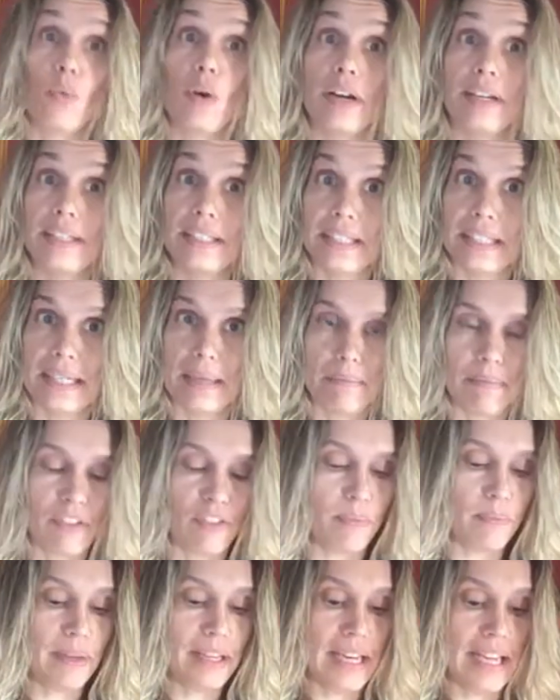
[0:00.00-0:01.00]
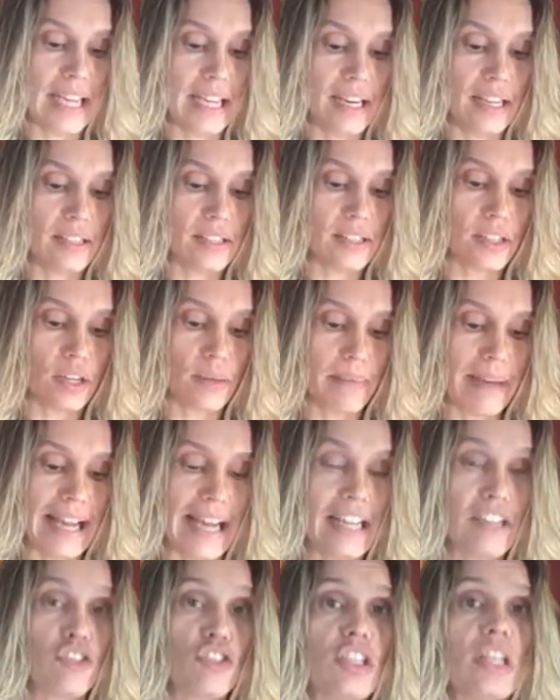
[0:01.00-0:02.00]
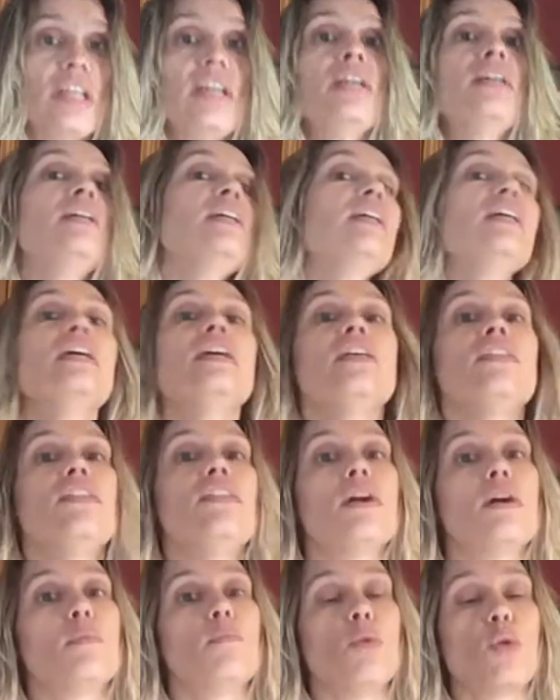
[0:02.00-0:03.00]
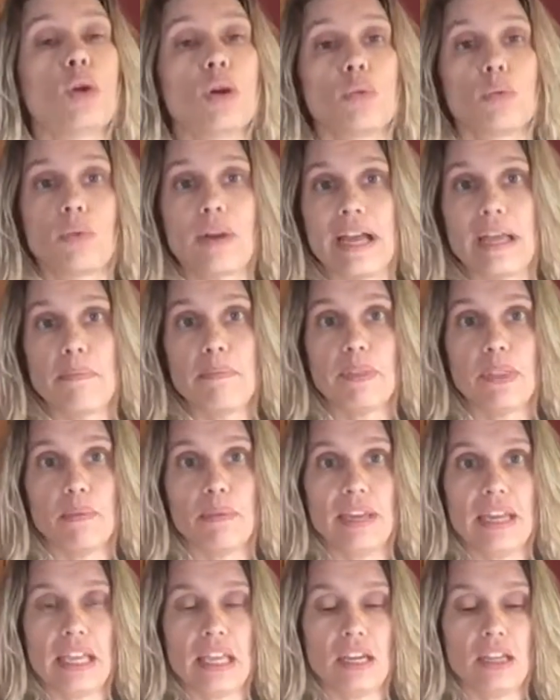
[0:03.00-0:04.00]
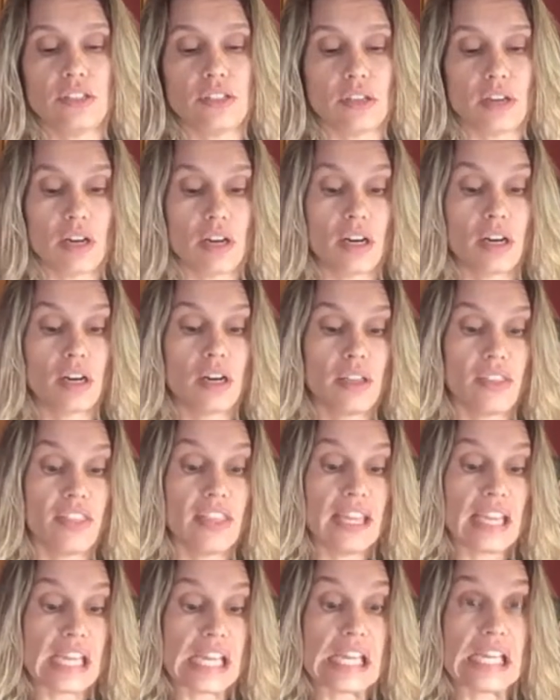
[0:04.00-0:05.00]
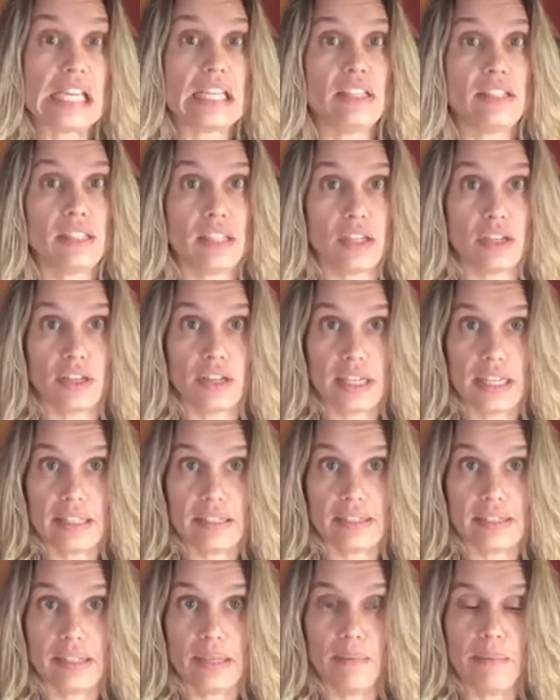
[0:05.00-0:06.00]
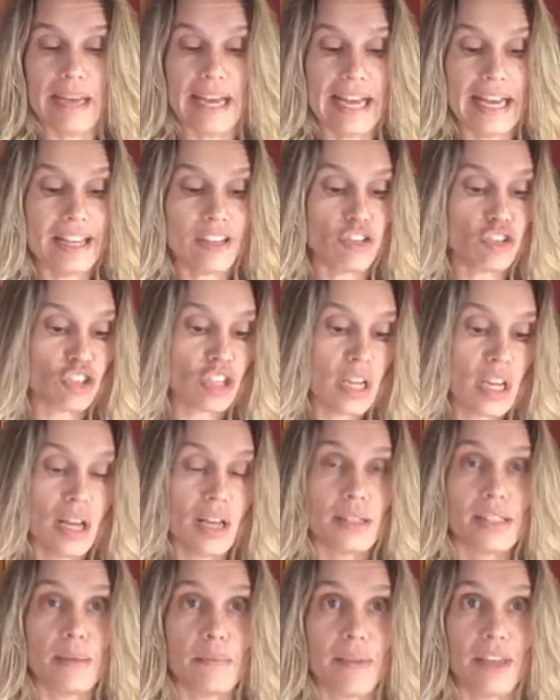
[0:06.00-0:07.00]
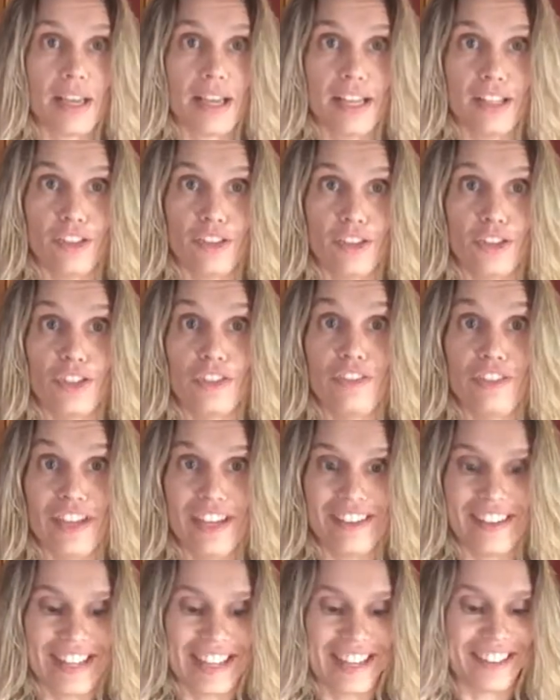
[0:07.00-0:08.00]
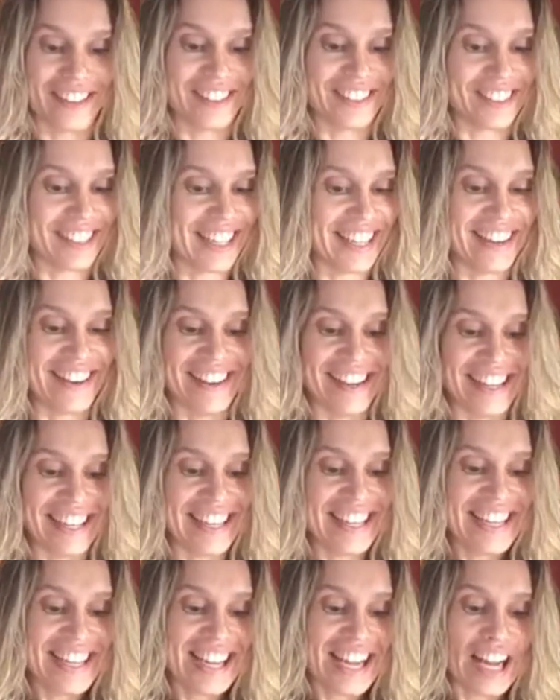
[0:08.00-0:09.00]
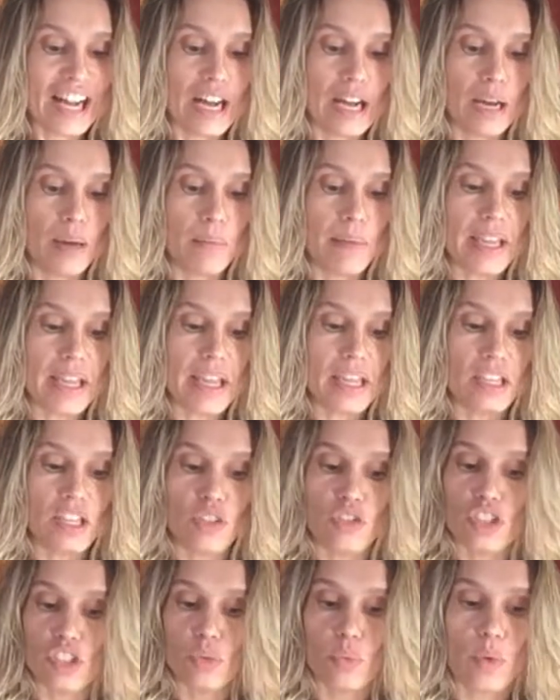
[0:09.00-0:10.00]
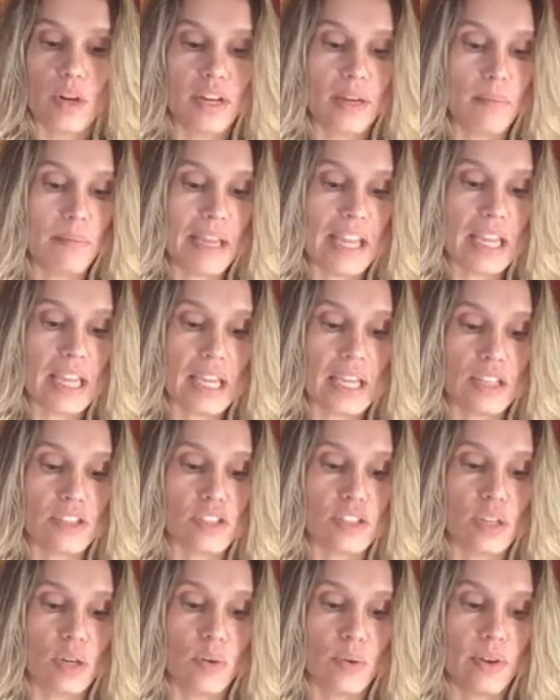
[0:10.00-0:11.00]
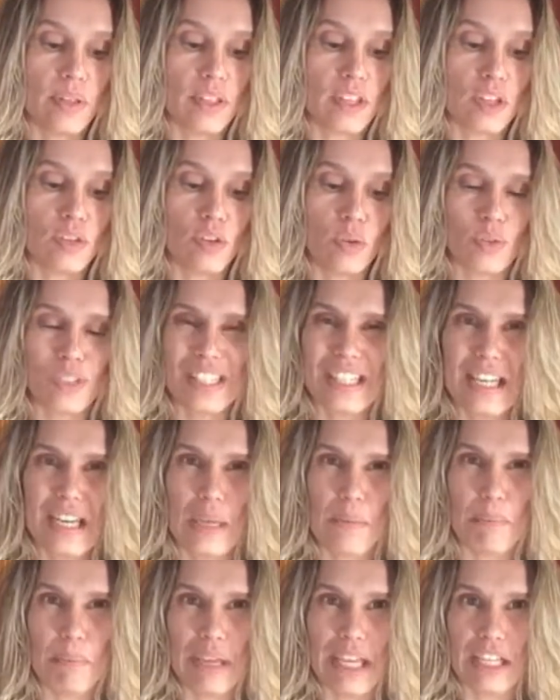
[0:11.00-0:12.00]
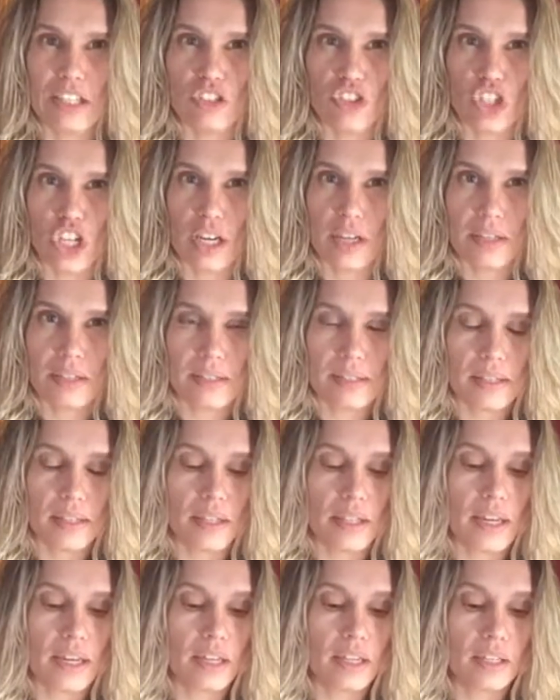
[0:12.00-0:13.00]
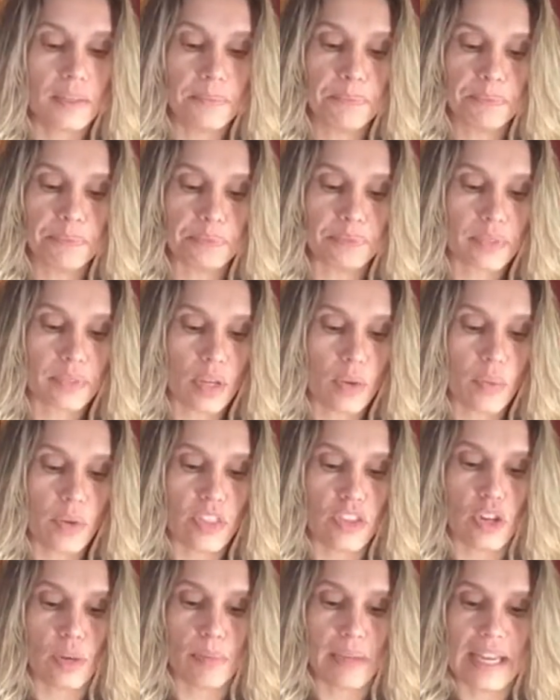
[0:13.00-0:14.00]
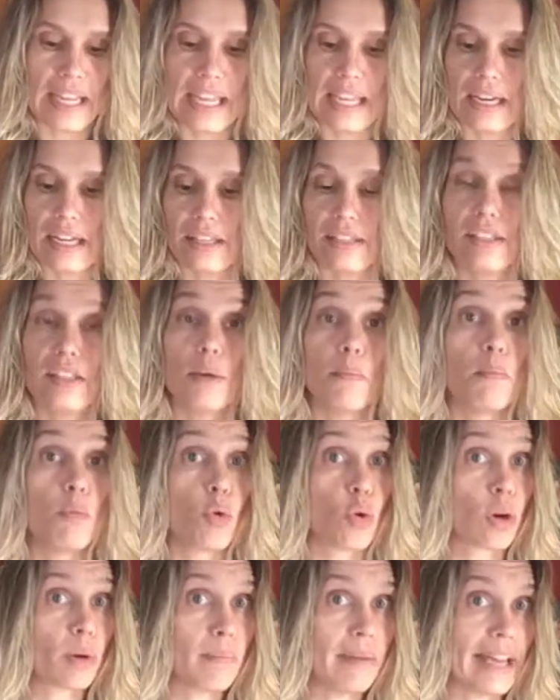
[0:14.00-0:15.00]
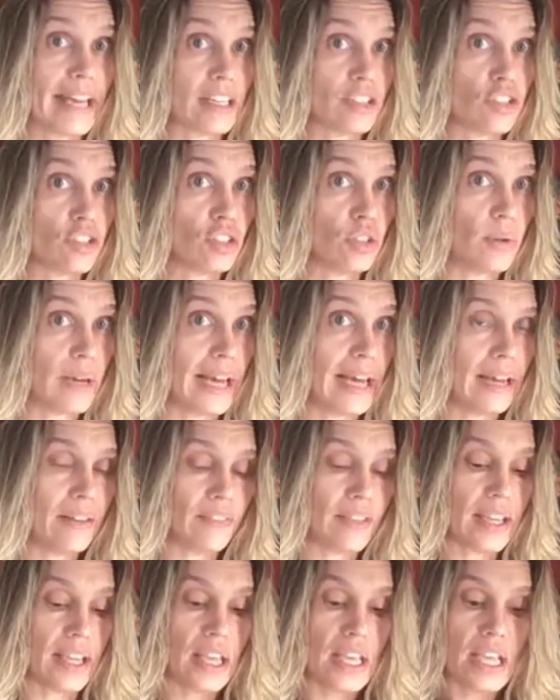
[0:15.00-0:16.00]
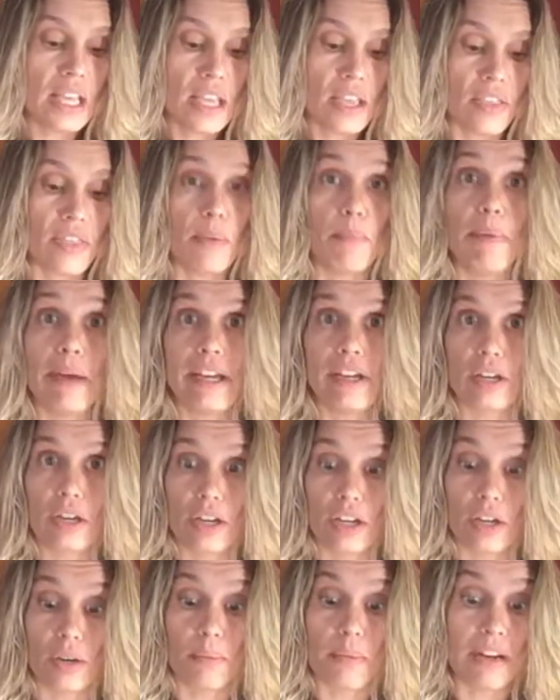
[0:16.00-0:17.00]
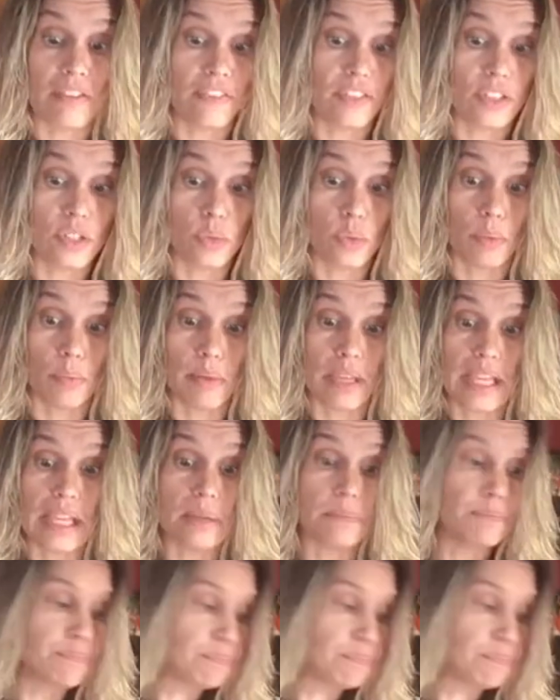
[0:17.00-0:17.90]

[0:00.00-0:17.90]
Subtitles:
1 cup of bananas that are mashed. The more ripe the bananas are, the easier it is to mash. Something I learned very early on. And you just want to make it so you don't see any big chunks in there with your bananas. The more mashed you have it, the better your muffins will be.